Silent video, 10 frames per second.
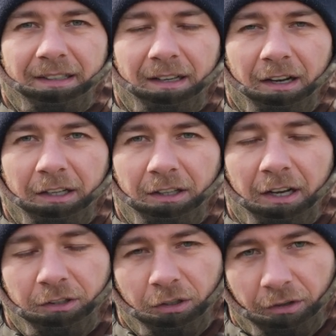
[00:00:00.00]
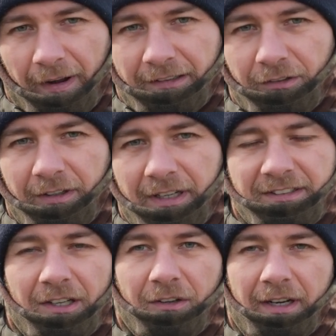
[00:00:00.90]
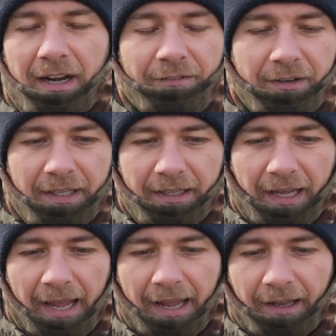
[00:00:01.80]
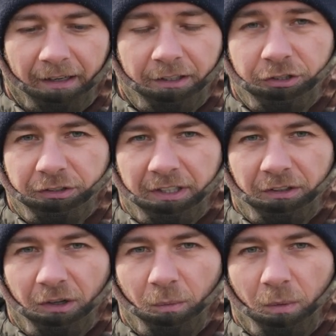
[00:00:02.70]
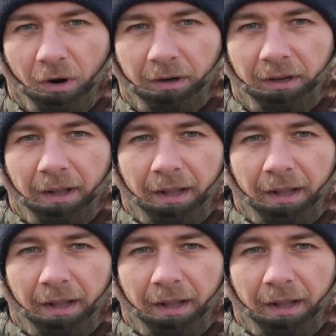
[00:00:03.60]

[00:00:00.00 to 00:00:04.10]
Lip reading: I done a factory reset on and everything, and it just did not work.